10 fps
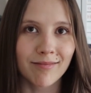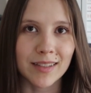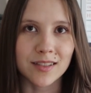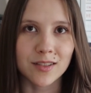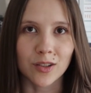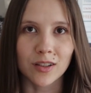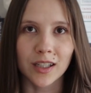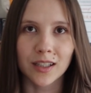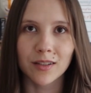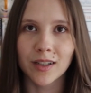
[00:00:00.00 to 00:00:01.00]
It doesn't look
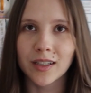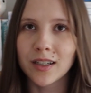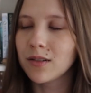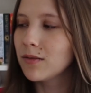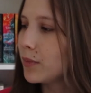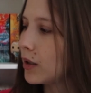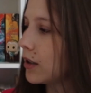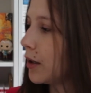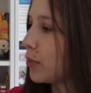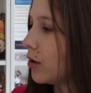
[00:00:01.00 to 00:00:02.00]
like it right now,
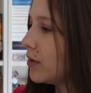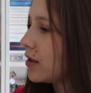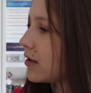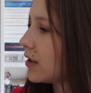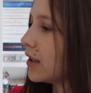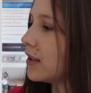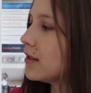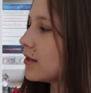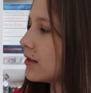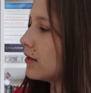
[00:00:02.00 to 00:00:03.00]
but I promise it
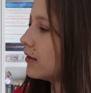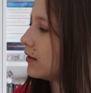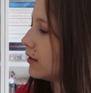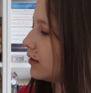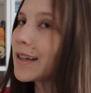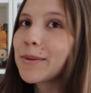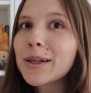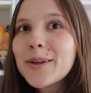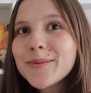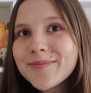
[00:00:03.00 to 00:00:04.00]
is. Here we
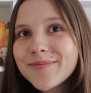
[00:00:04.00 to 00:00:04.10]
go.